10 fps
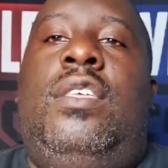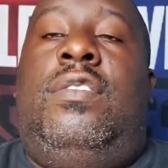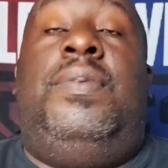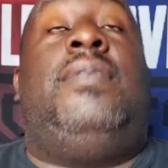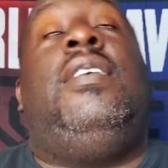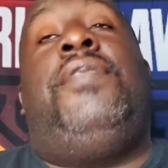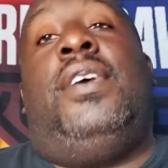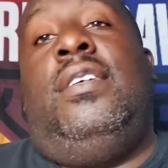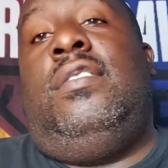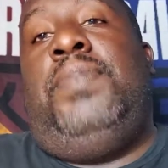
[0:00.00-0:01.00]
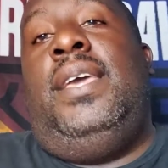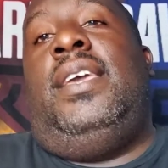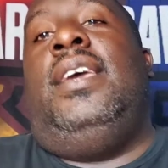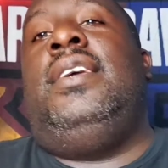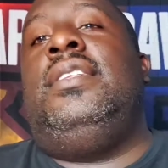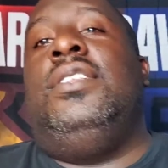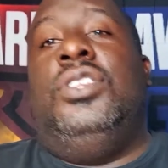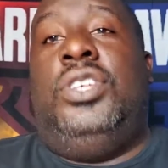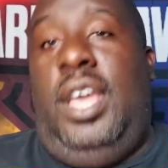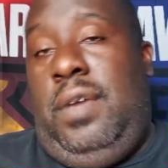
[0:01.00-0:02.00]
Specifically
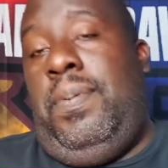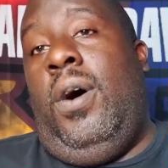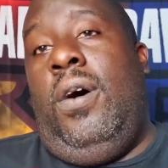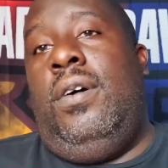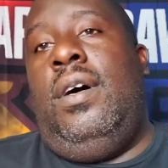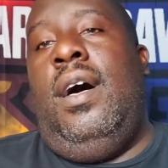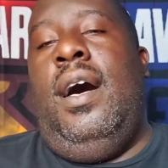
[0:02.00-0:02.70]
speaking, Jake Paul.